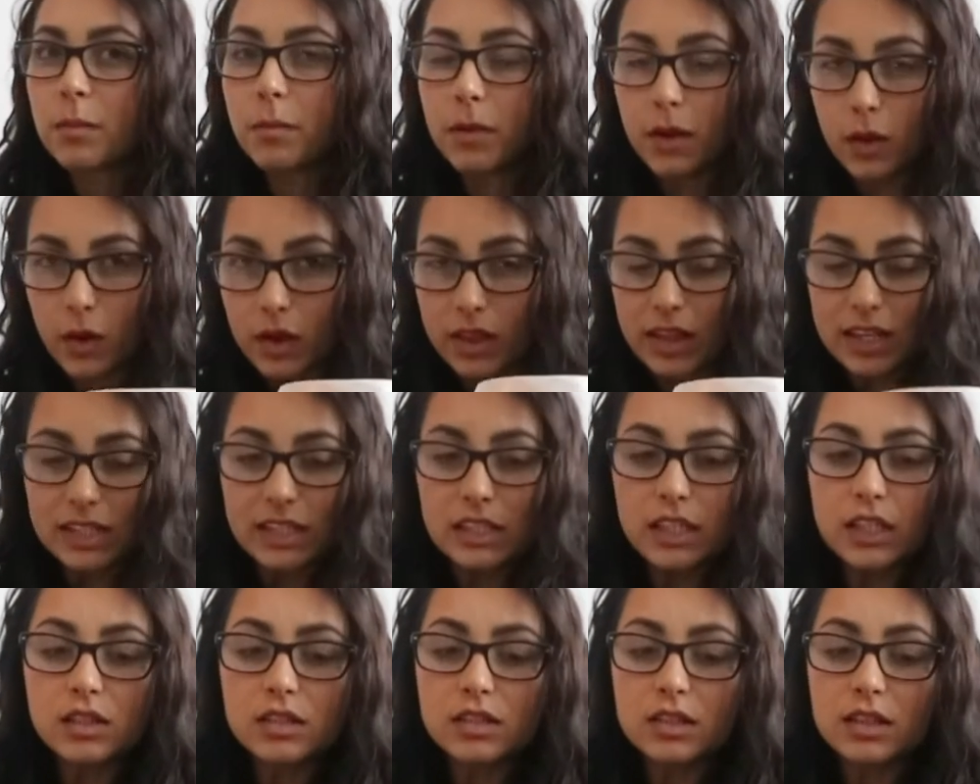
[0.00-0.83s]
By the way,
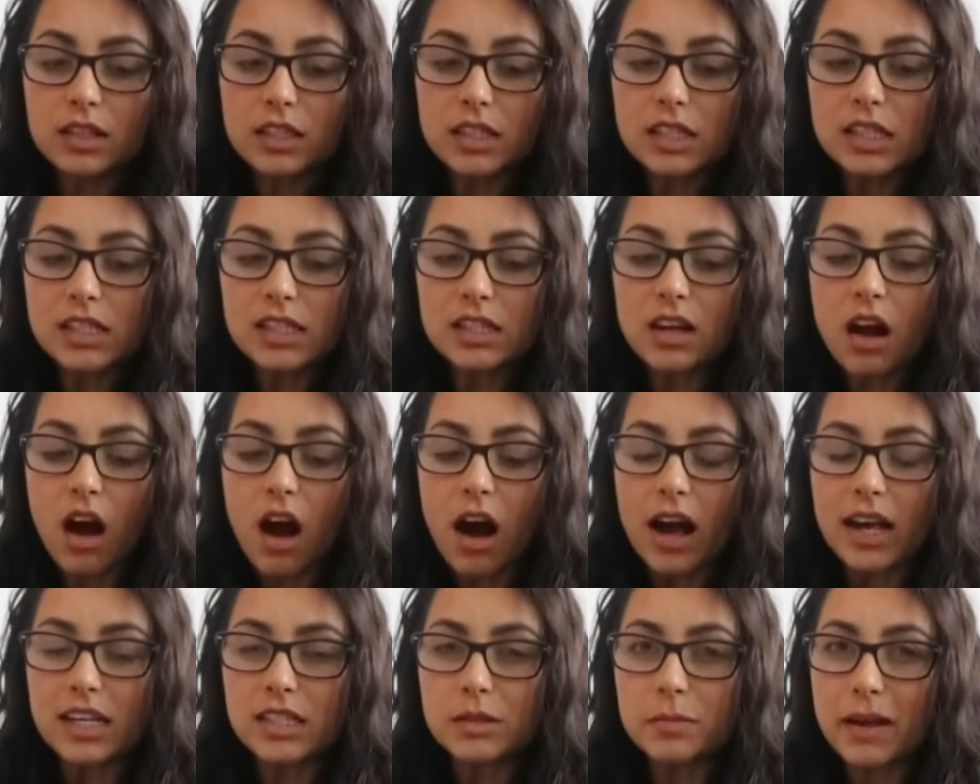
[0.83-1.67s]
this is this is
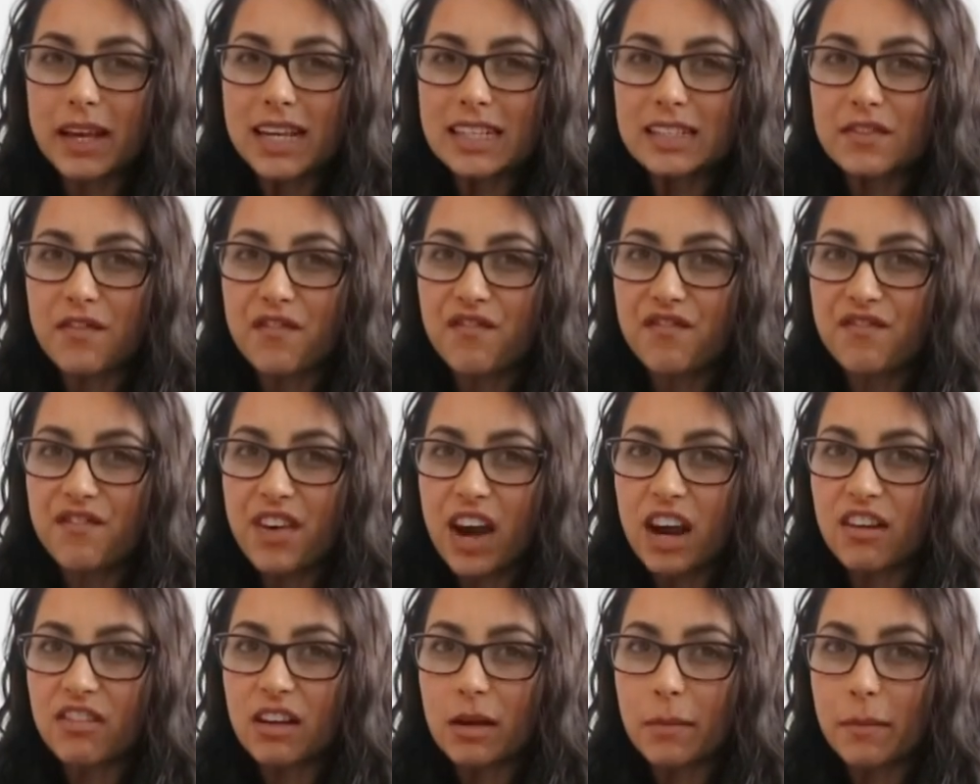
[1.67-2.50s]
nice, but it's
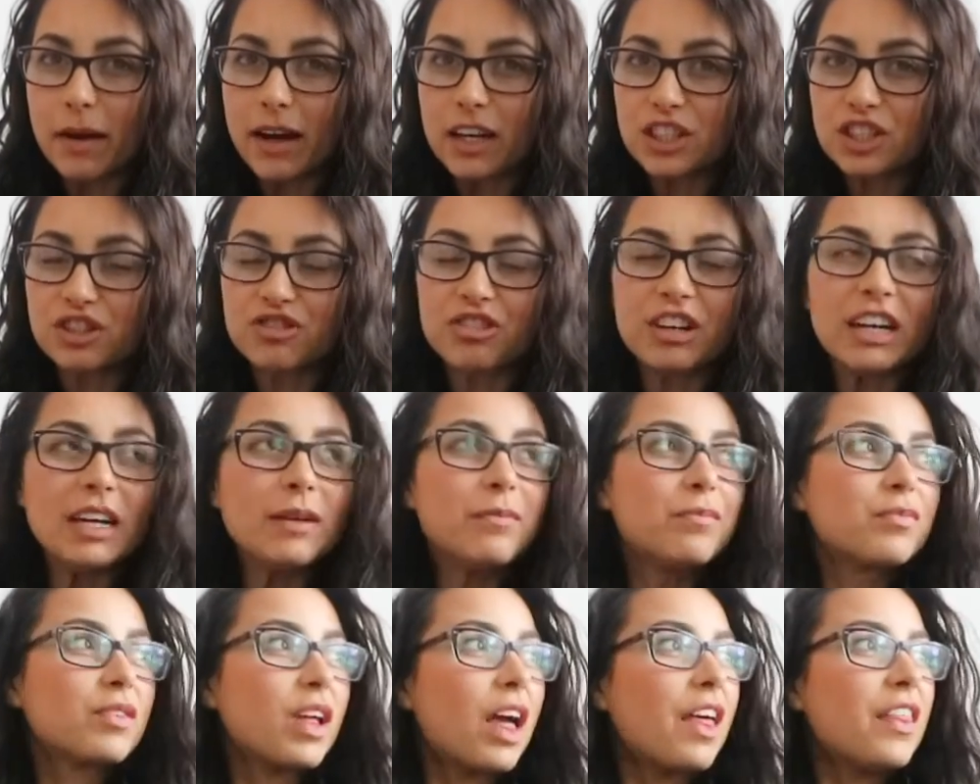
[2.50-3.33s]
very
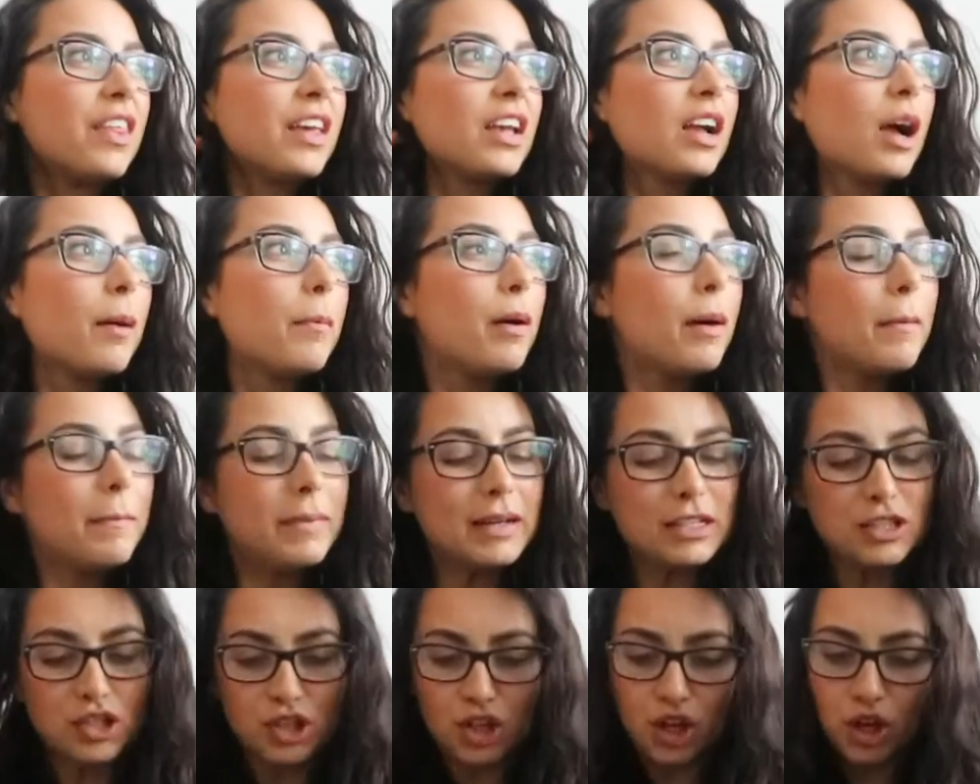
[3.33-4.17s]
mattery. I think I put a
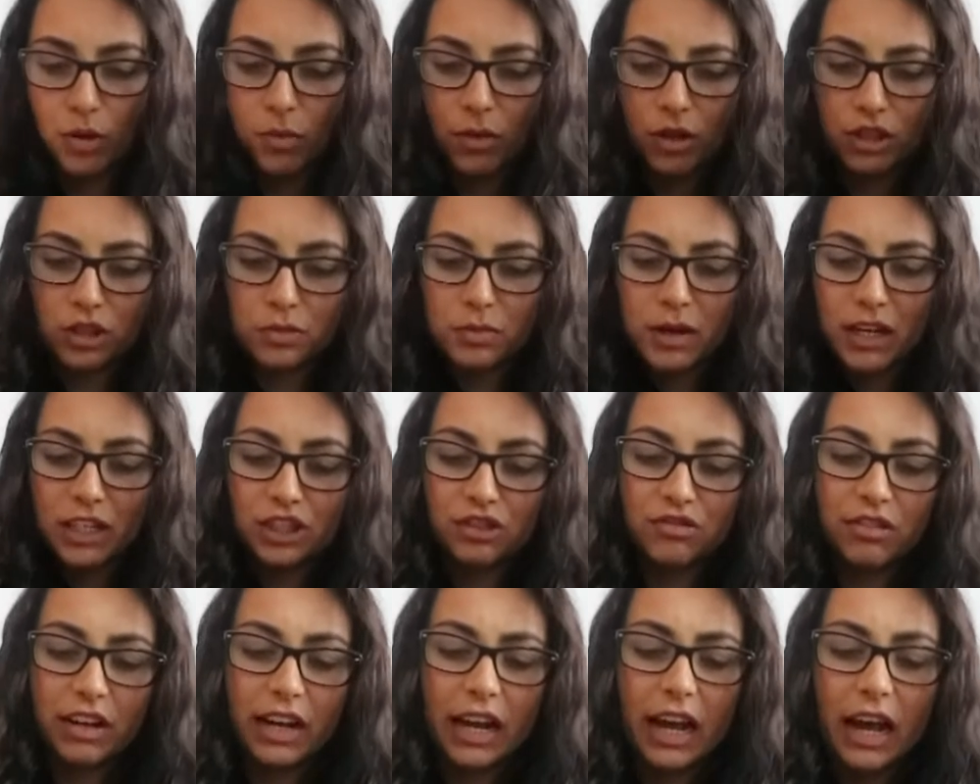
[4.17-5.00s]
bit too much
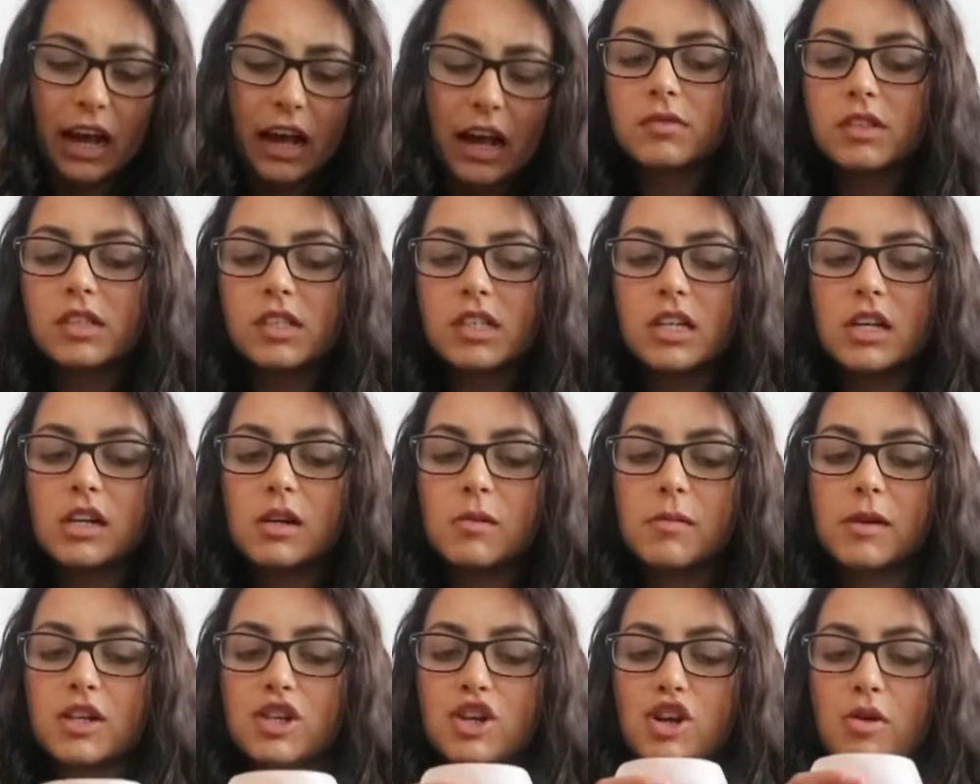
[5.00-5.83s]
mattery in it. It's a little
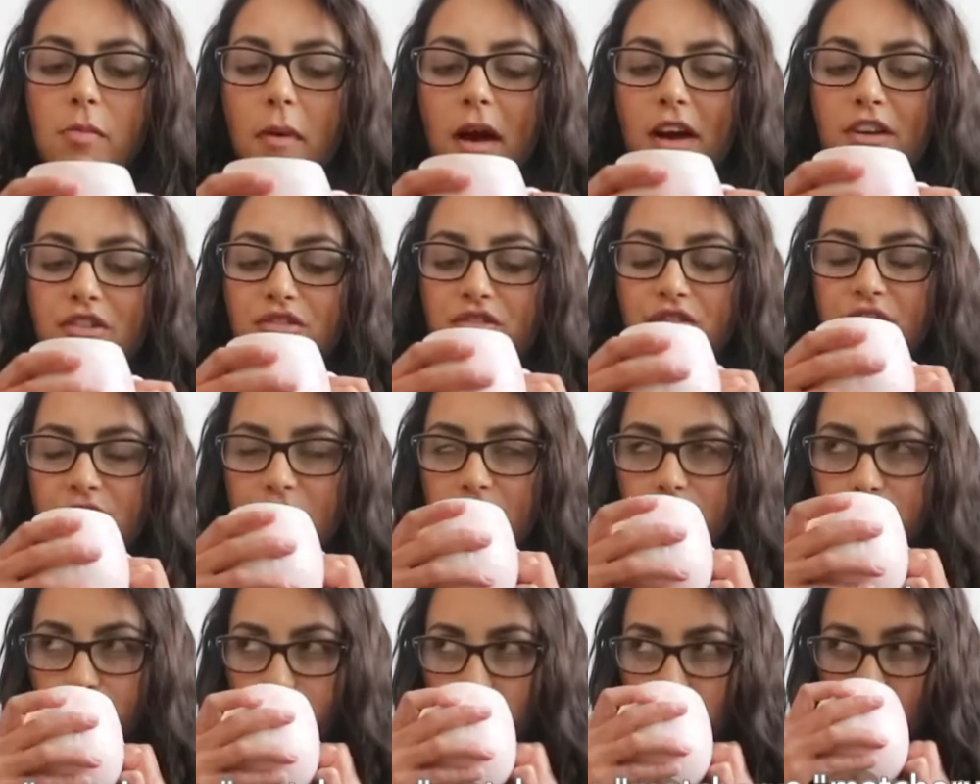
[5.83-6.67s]
bit too
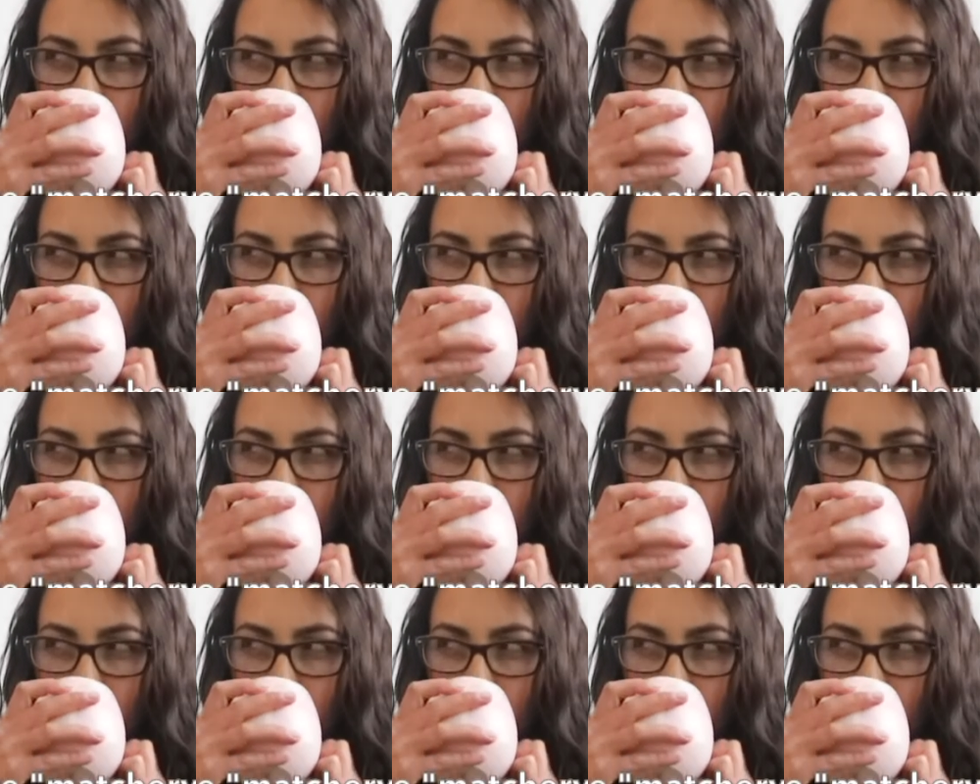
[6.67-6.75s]
mattery.